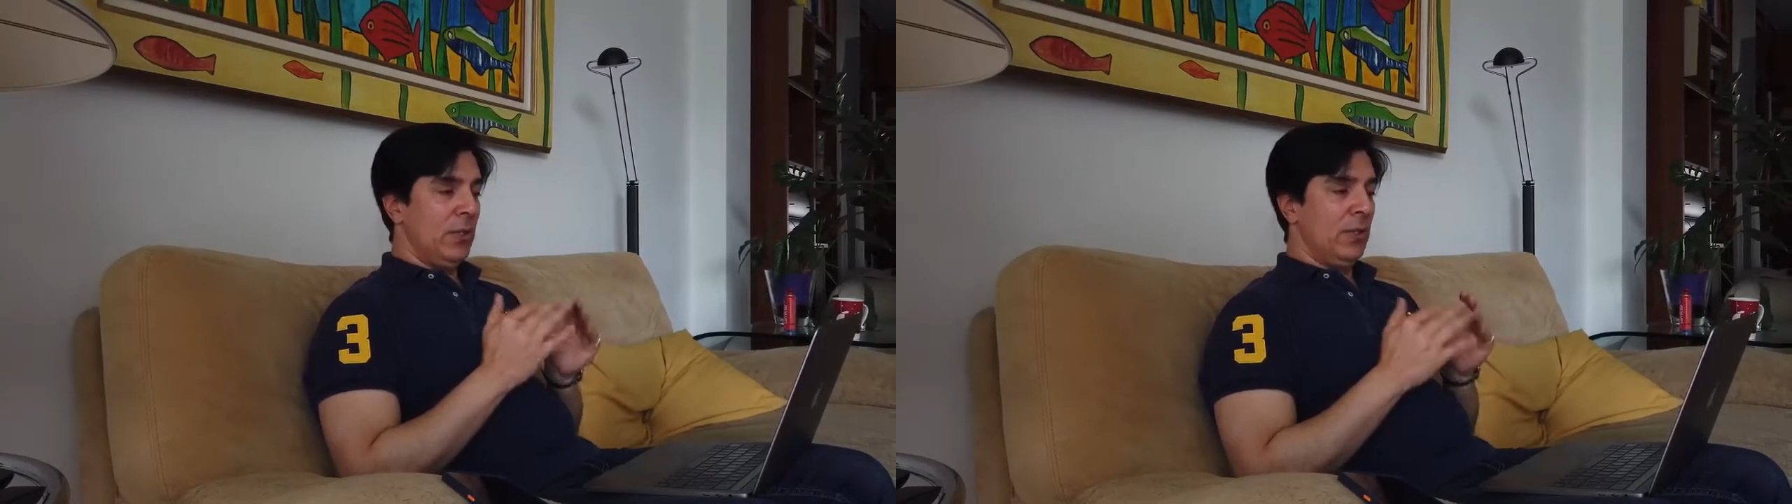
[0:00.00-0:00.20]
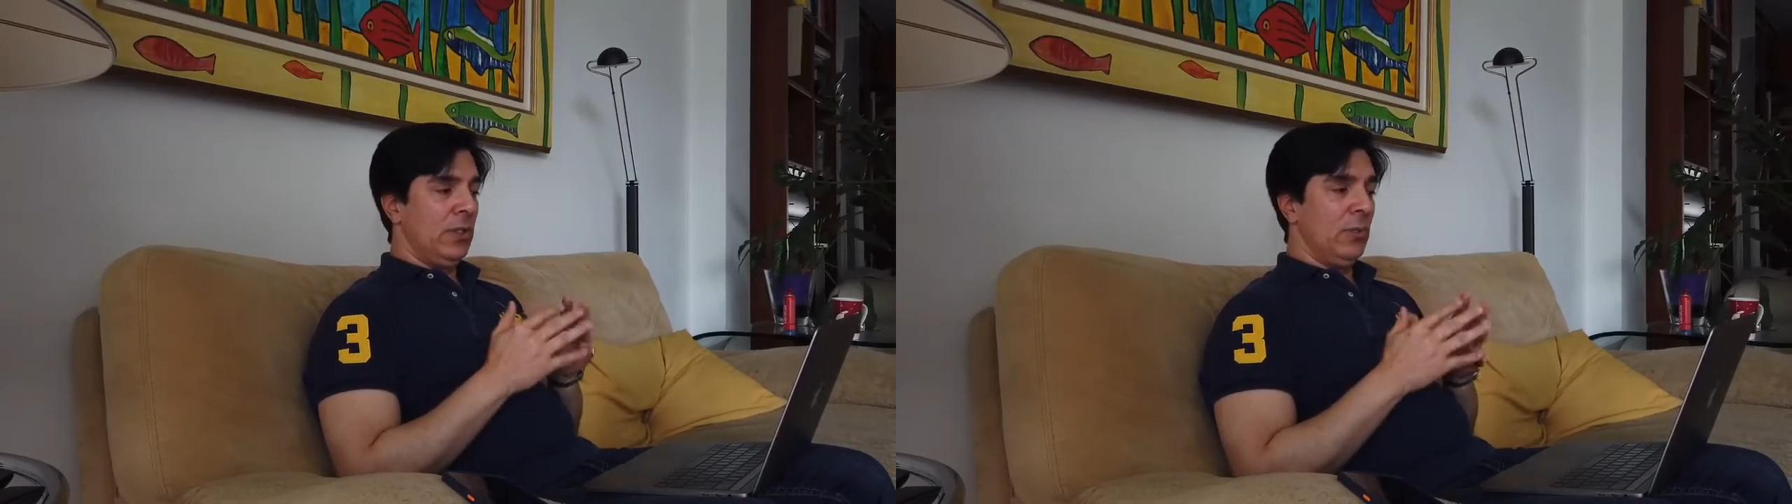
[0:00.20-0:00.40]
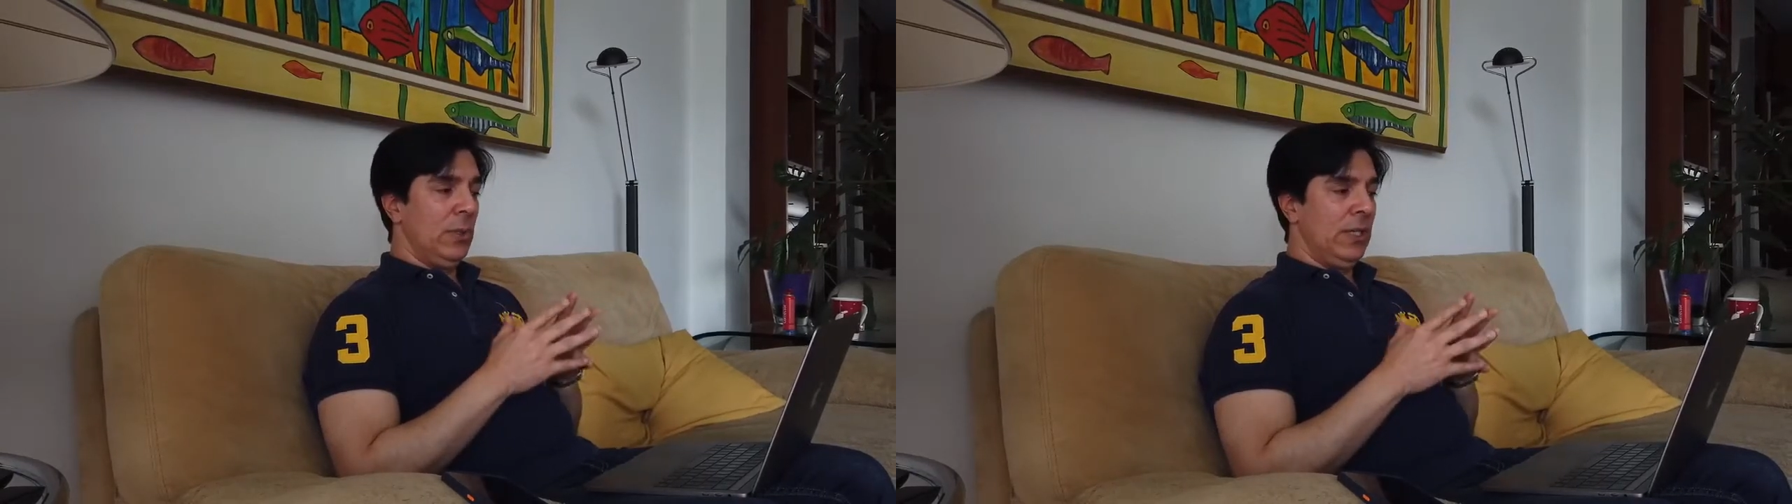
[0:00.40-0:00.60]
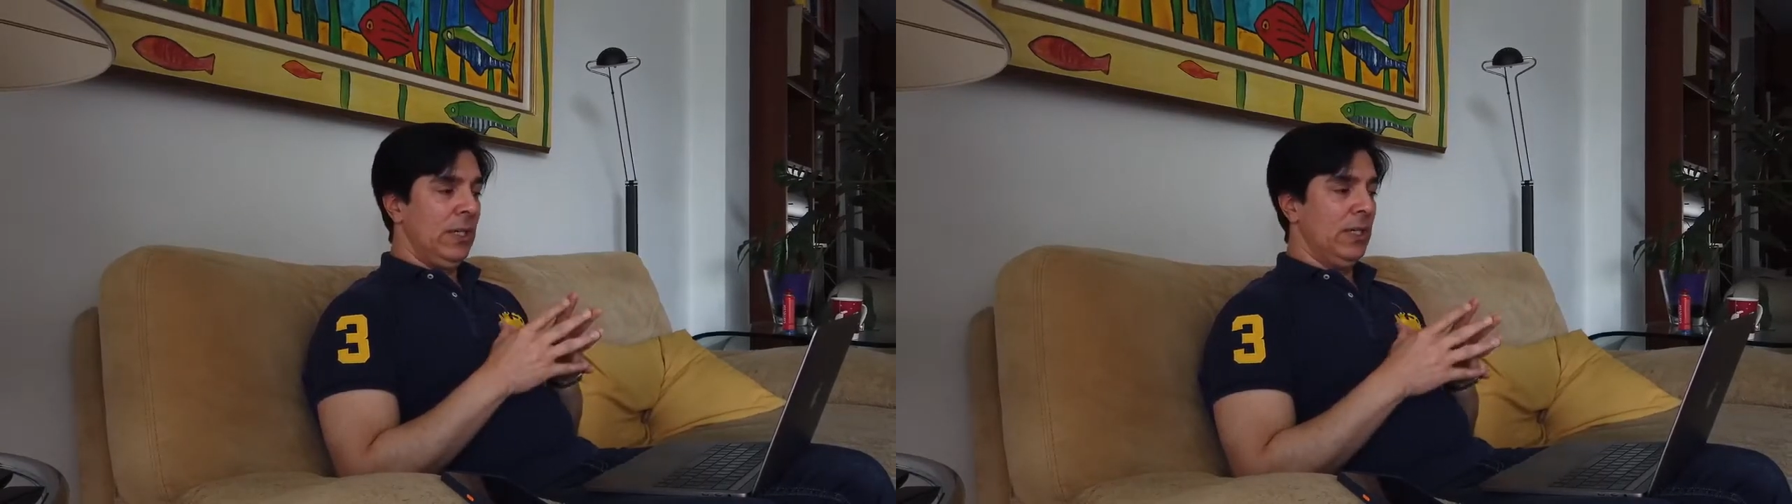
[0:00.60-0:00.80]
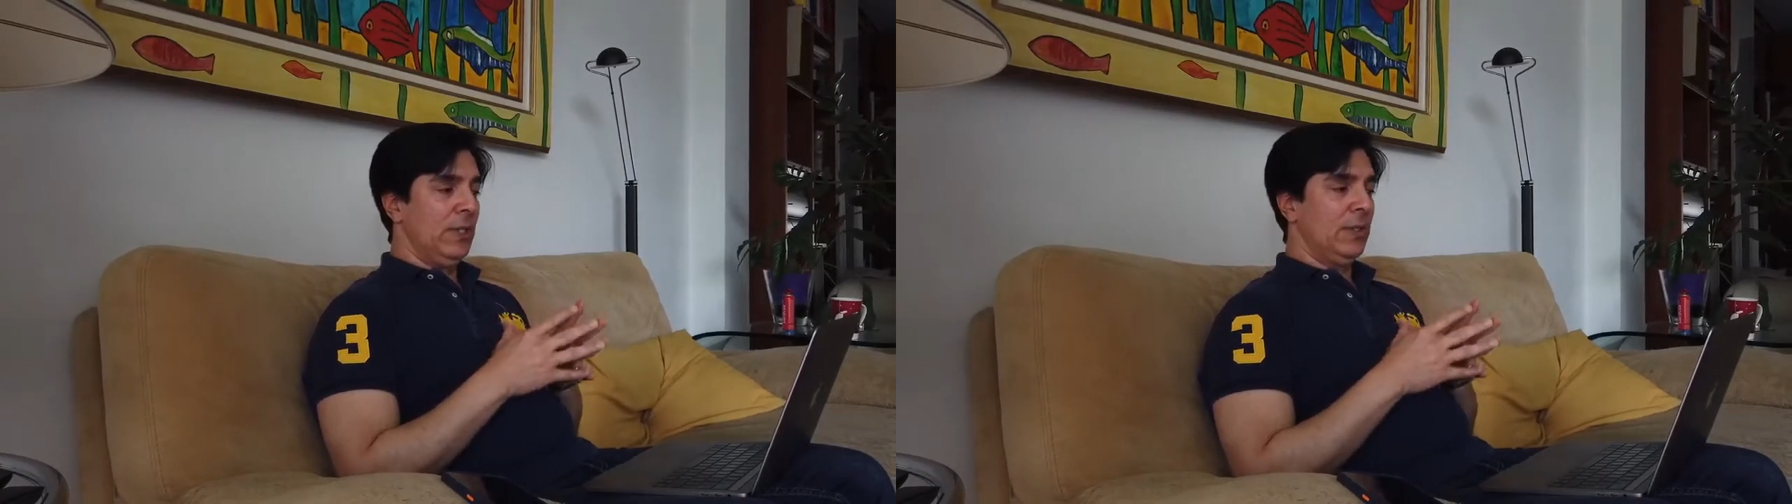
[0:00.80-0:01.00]
on the
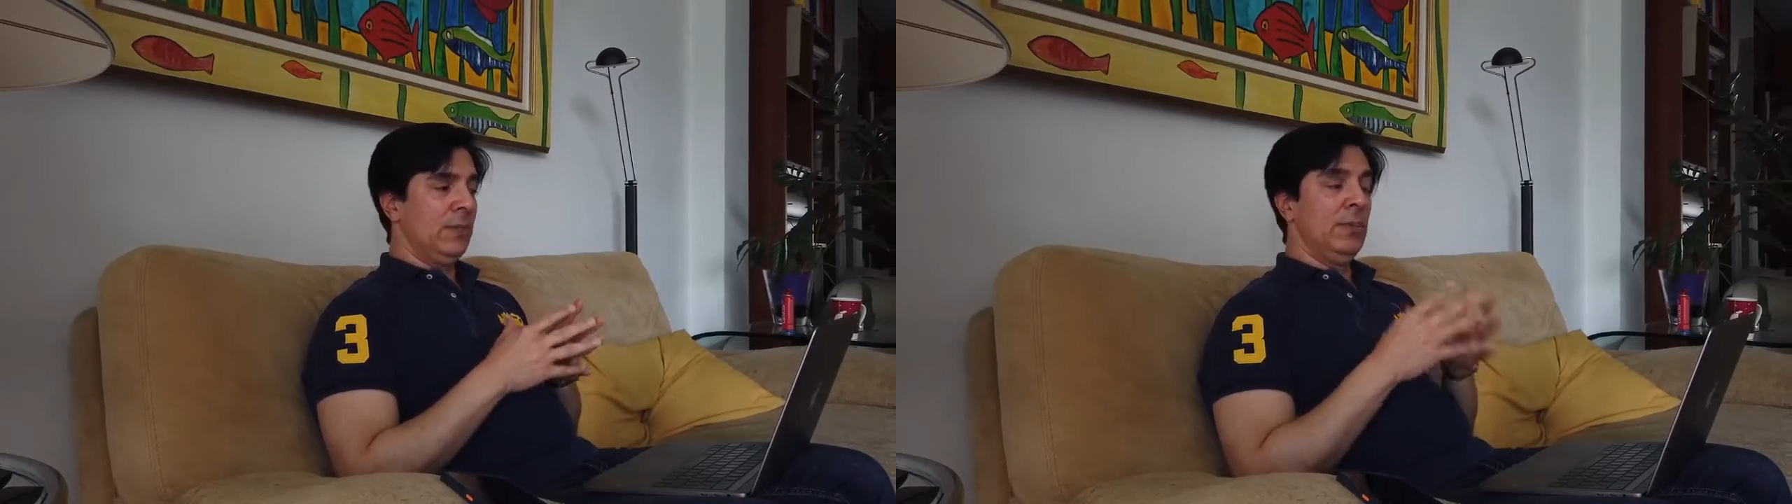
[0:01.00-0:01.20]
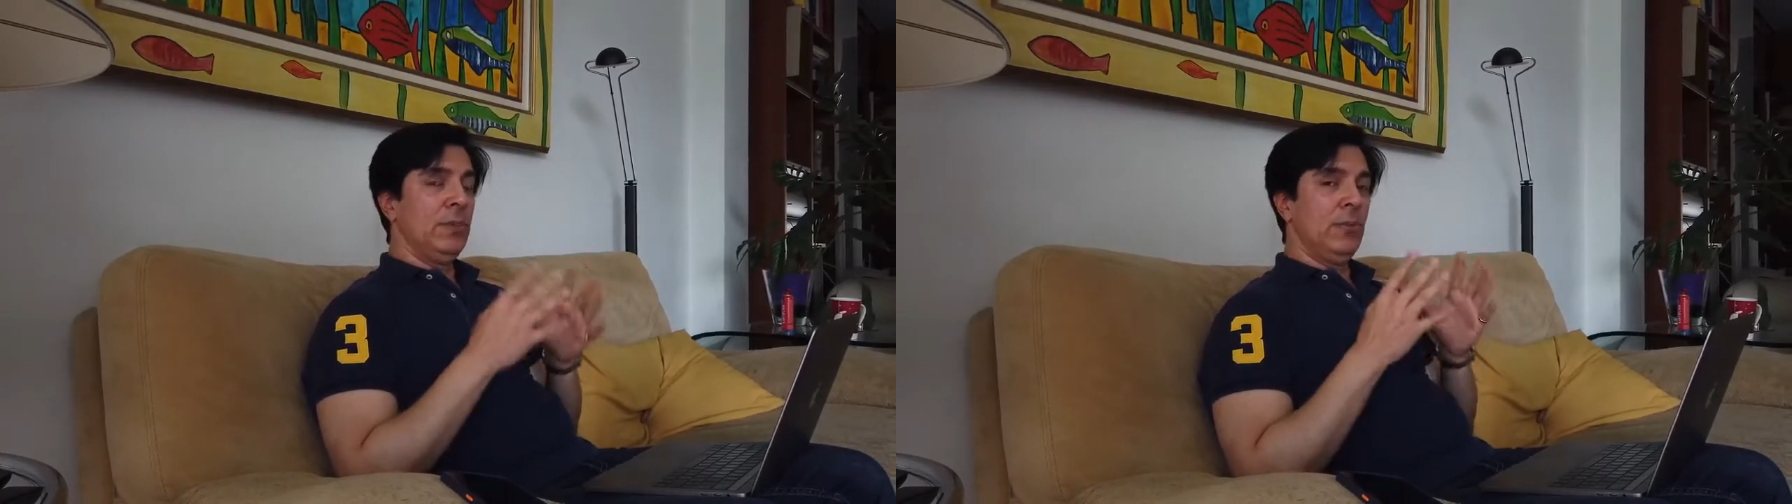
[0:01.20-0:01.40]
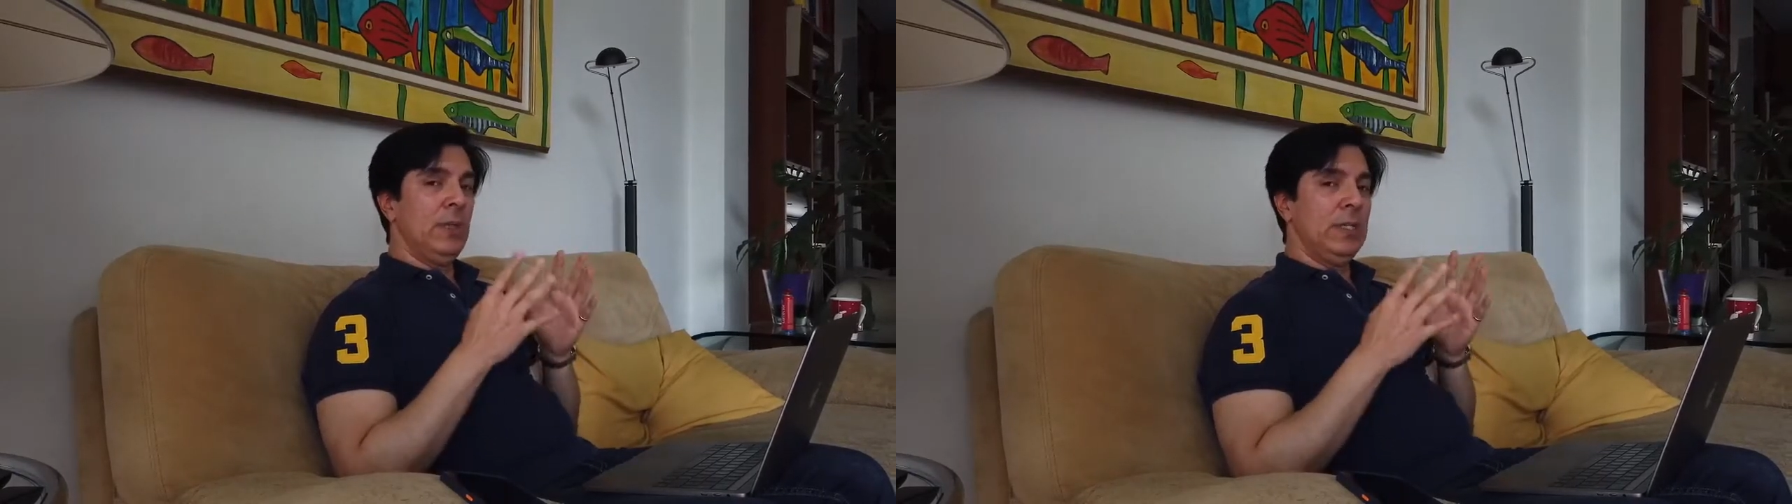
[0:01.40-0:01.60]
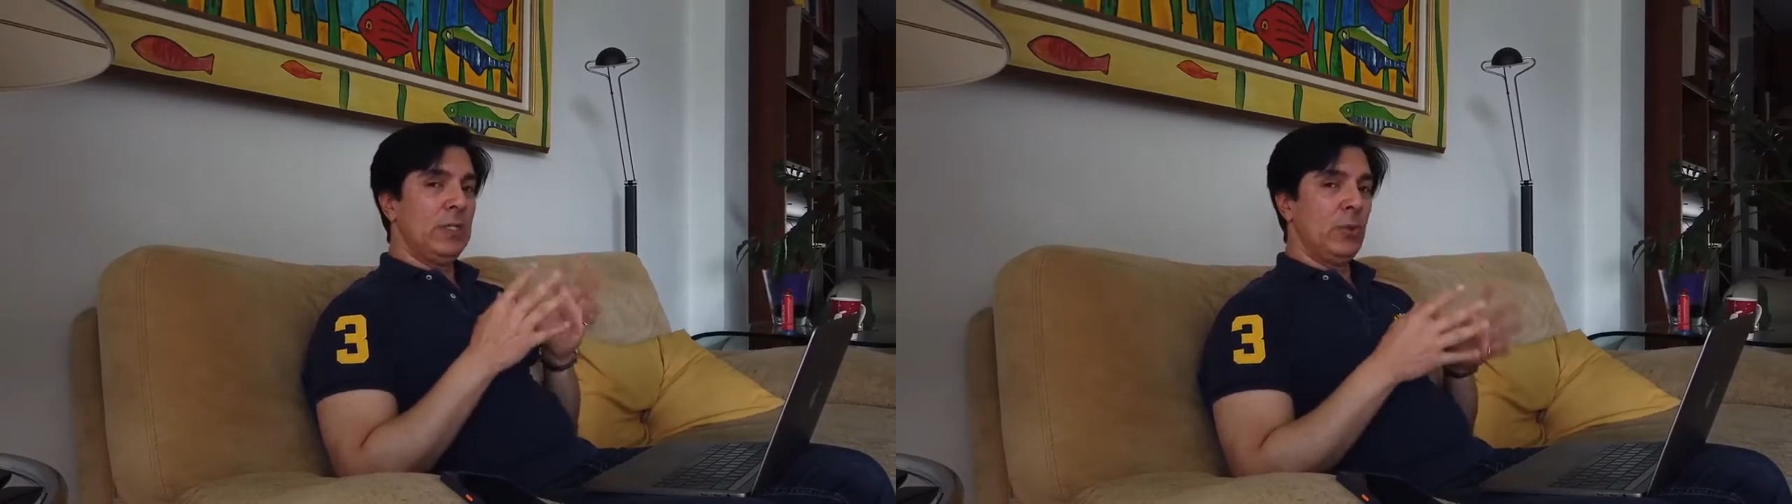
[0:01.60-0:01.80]
weekends between